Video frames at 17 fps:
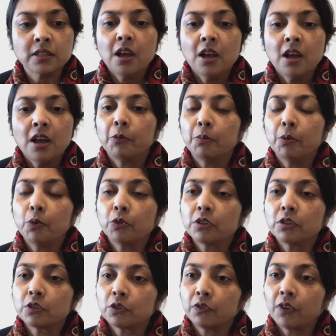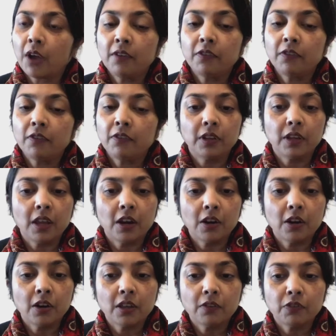for both the survivor and the
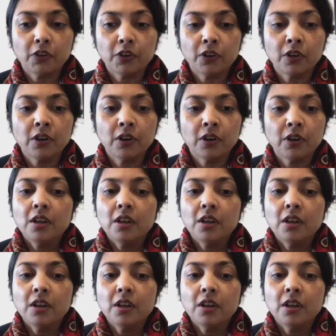caregiver,